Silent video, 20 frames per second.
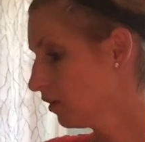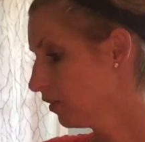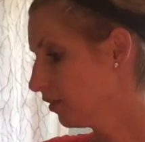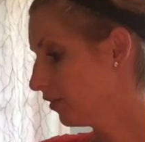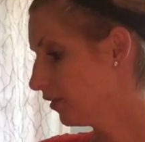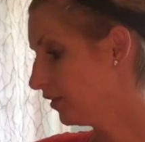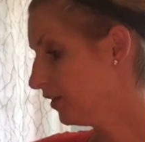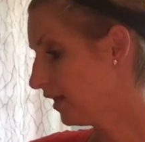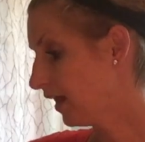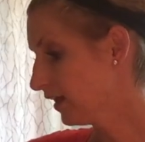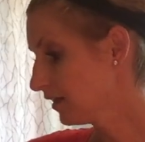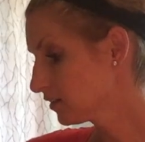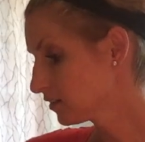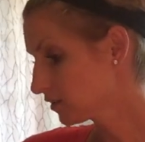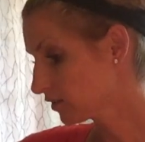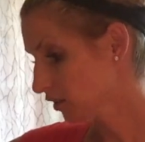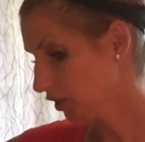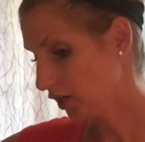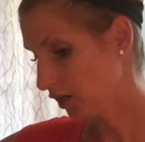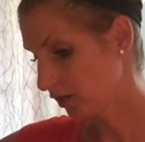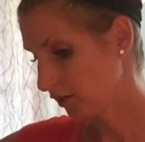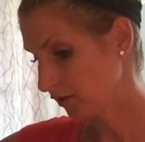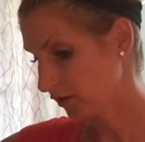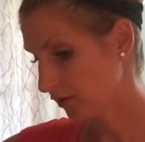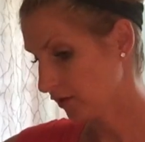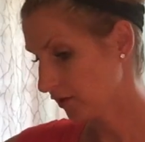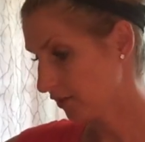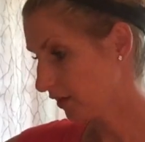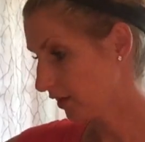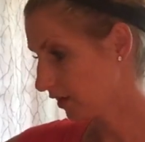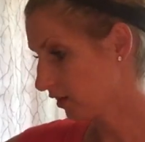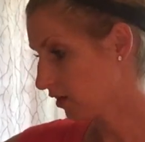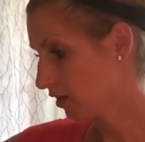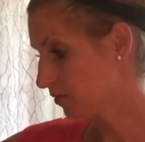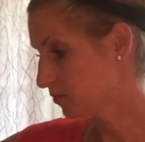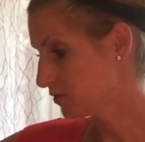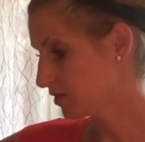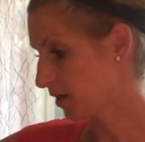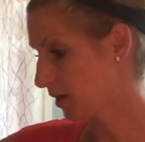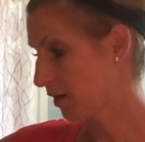The next card that
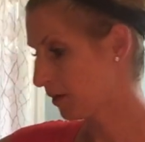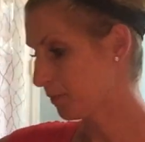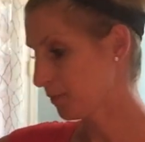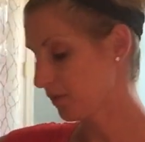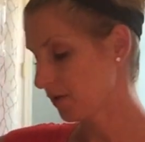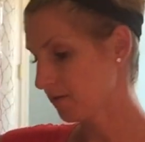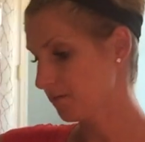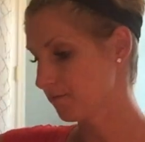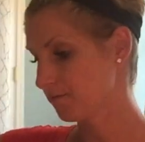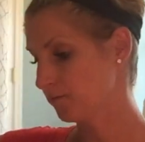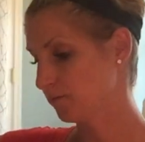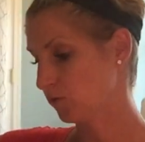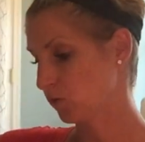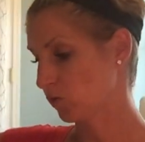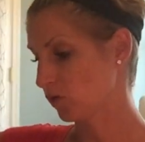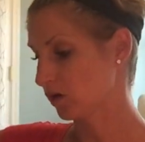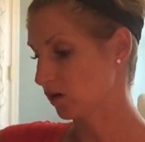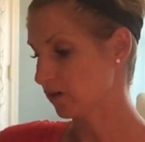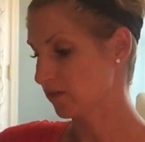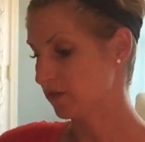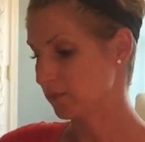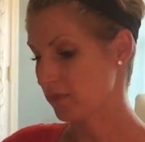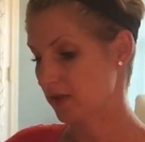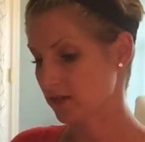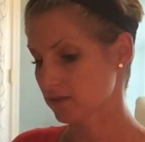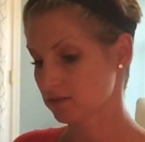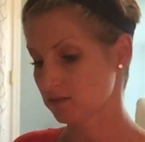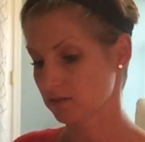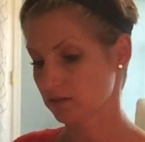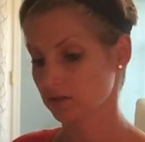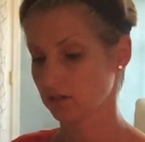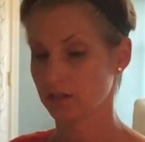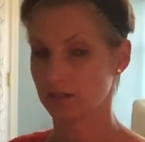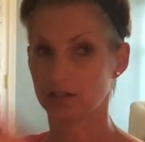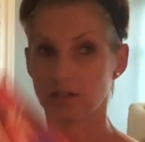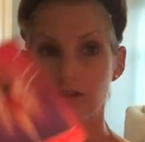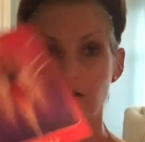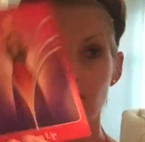comes up for the masculine